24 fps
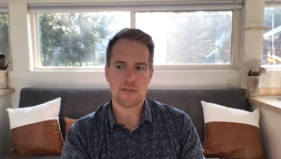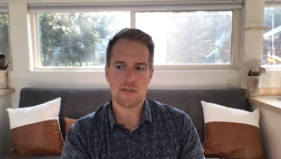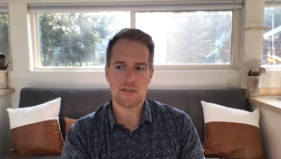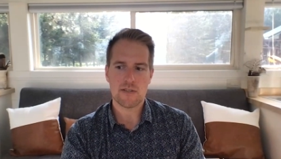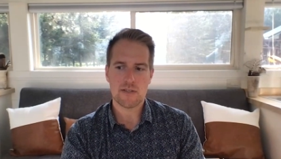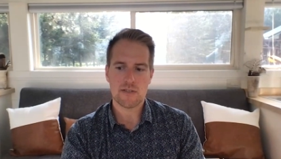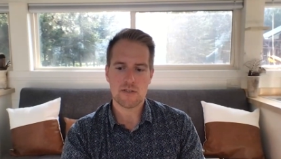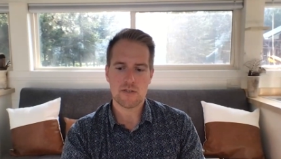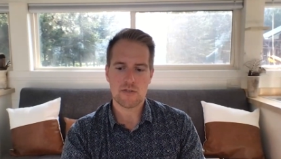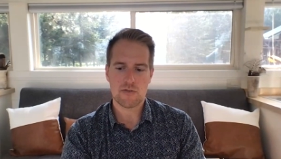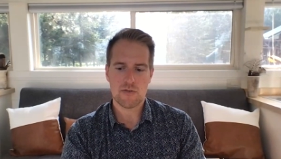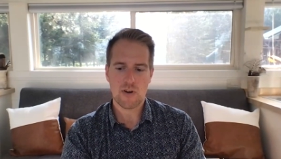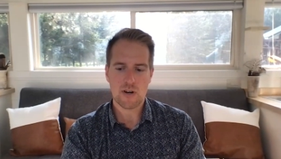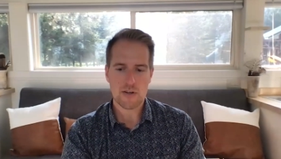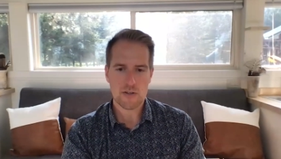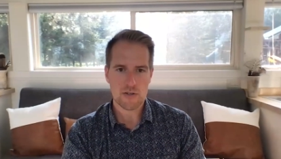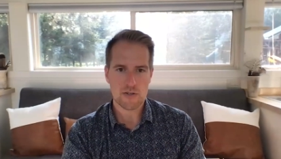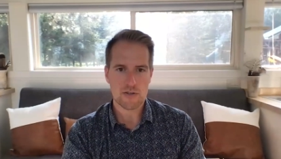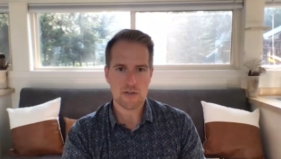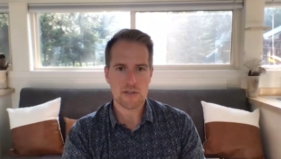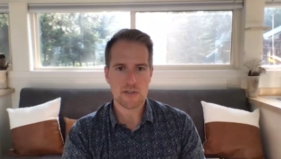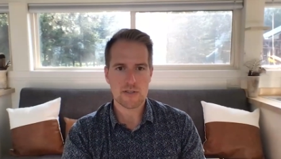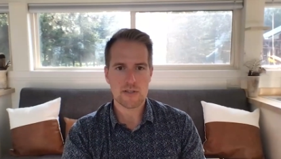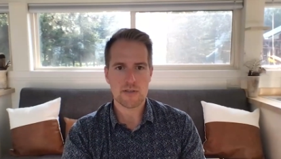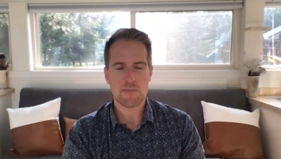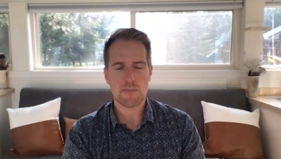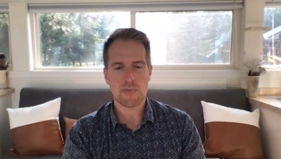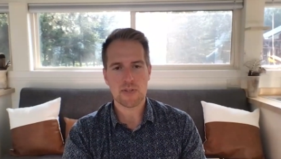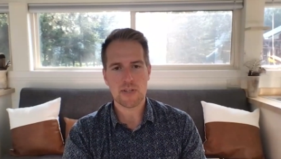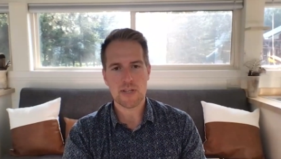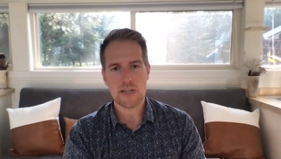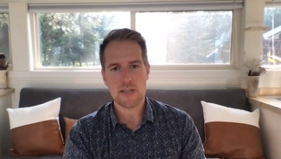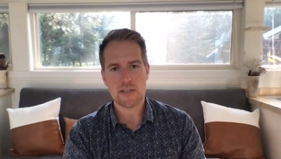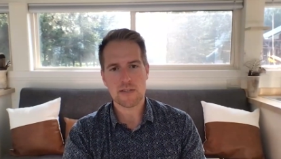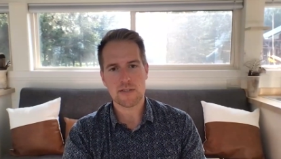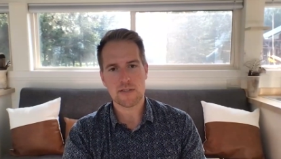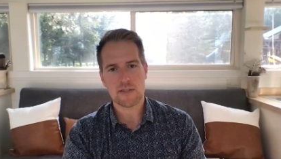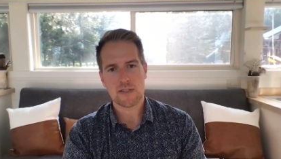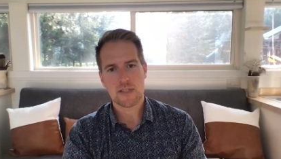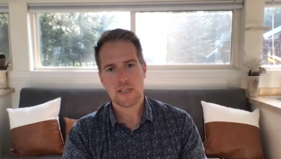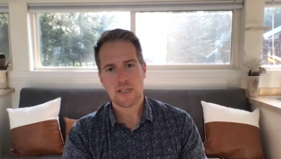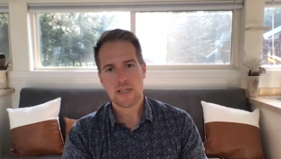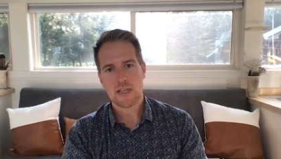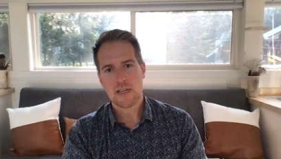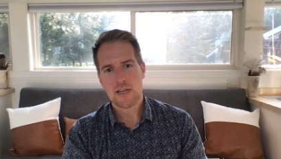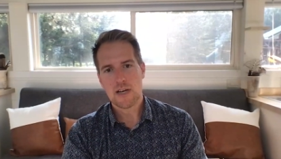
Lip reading: The structure is in place,